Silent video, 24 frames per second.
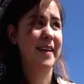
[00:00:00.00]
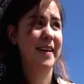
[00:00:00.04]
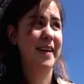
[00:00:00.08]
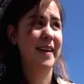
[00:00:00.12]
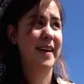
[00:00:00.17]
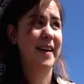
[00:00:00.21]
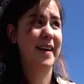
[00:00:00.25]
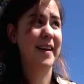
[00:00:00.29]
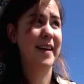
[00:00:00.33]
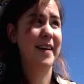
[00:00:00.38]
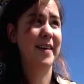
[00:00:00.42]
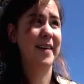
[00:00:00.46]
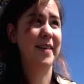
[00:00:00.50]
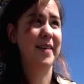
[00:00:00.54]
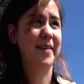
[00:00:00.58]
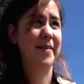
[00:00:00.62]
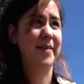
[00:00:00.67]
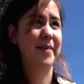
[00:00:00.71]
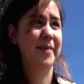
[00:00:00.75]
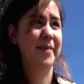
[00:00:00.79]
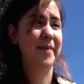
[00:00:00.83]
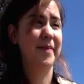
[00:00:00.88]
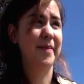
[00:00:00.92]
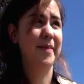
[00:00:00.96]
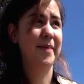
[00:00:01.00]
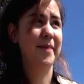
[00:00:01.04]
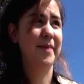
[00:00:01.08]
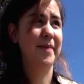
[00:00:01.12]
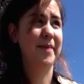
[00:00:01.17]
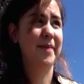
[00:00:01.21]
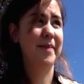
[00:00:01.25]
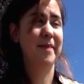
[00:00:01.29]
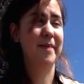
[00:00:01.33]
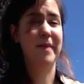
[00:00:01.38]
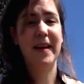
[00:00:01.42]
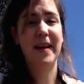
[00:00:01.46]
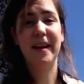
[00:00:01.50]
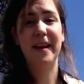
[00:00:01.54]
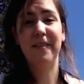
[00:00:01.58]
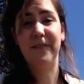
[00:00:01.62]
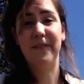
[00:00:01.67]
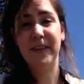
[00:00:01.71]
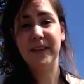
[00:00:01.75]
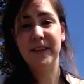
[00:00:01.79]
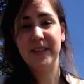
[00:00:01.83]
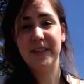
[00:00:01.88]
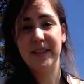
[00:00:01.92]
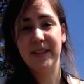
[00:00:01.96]
my
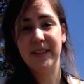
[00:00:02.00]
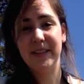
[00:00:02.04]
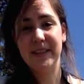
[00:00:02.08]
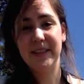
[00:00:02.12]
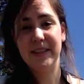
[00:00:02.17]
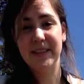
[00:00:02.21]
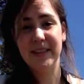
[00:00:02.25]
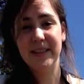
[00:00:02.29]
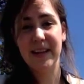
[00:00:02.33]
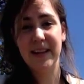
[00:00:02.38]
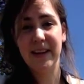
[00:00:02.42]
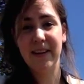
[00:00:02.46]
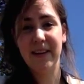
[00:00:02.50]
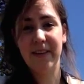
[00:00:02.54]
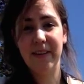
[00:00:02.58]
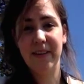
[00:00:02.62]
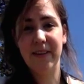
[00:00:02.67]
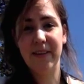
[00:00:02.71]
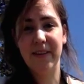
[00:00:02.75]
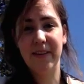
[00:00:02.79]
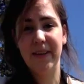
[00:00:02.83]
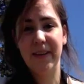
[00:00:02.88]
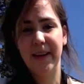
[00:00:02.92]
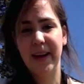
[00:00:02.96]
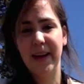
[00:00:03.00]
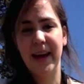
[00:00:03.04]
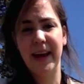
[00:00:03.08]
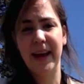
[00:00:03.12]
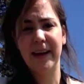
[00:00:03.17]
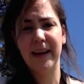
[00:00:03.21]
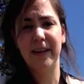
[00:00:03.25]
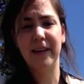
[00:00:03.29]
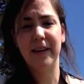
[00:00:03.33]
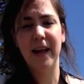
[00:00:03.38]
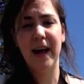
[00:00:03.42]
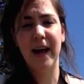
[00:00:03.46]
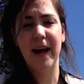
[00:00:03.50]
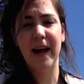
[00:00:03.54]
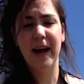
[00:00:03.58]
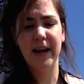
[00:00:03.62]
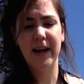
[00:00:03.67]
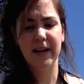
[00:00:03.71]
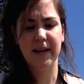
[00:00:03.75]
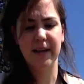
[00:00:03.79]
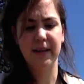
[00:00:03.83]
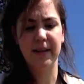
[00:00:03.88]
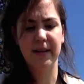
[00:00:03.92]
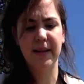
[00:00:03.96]
adventures, because I hike a lot
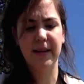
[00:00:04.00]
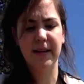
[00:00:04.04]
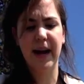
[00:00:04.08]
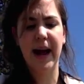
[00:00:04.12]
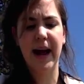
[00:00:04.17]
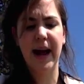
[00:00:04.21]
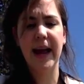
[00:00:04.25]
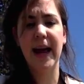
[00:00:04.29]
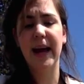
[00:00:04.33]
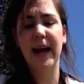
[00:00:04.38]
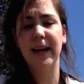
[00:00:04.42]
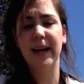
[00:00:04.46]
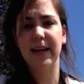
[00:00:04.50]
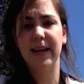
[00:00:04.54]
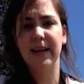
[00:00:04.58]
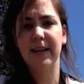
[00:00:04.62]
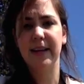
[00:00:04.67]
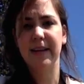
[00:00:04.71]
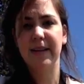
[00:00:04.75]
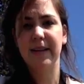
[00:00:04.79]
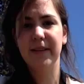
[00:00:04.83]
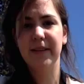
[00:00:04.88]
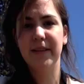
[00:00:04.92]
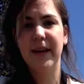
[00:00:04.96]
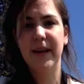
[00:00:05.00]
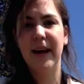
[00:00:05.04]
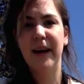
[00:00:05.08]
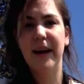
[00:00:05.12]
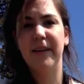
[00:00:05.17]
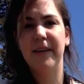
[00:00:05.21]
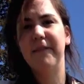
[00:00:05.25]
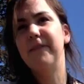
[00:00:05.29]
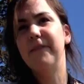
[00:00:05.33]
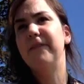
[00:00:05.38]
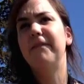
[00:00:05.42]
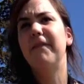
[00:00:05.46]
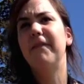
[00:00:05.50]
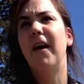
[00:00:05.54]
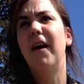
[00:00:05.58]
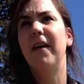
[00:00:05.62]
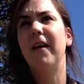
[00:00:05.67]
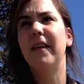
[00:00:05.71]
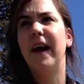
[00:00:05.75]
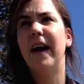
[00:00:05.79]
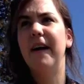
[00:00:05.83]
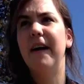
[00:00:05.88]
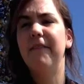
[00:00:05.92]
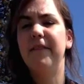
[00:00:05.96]
and kayak and do
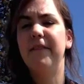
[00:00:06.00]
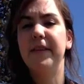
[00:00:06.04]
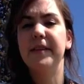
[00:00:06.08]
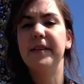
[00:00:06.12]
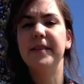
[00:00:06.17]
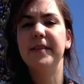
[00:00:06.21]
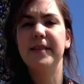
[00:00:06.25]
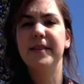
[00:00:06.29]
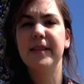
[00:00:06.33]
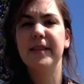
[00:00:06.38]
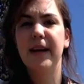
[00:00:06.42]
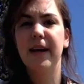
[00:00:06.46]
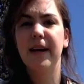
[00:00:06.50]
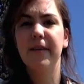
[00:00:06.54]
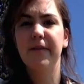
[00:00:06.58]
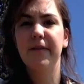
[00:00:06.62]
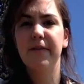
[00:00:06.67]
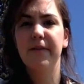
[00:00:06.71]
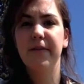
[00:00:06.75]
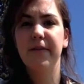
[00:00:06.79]
all that fun stuff.